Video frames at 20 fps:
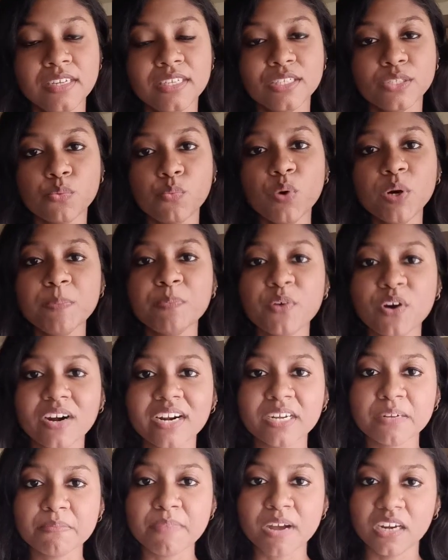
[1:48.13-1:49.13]
So what
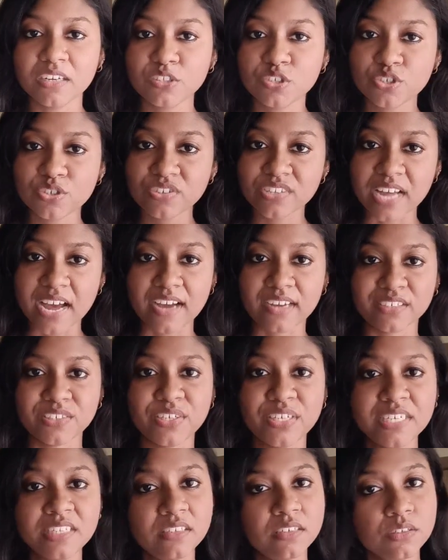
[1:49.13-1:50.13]
product managers
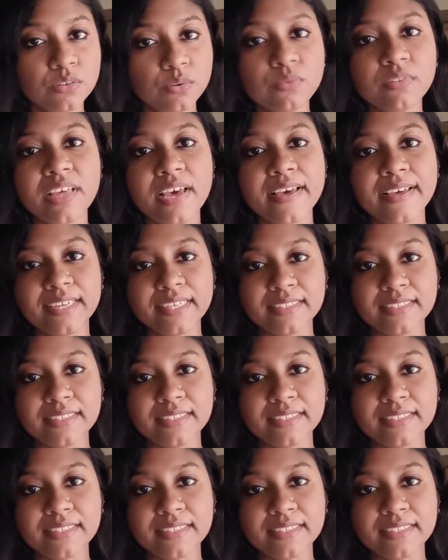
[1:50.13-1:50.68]
actually do there